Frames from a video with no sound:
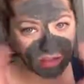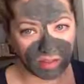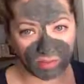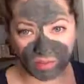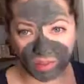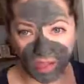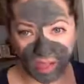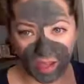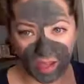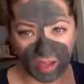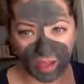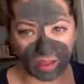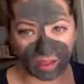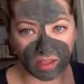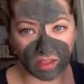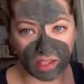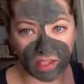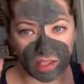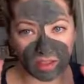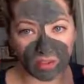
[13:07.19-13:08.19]
okay,
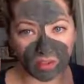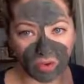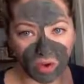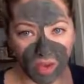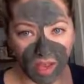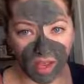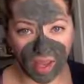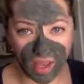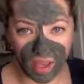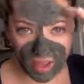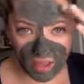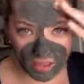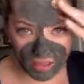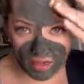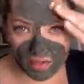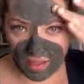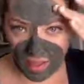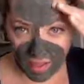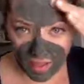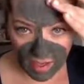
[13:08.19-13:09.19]
clean, dry hands,
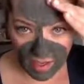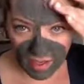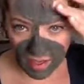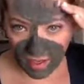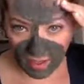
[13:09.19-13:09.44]
and I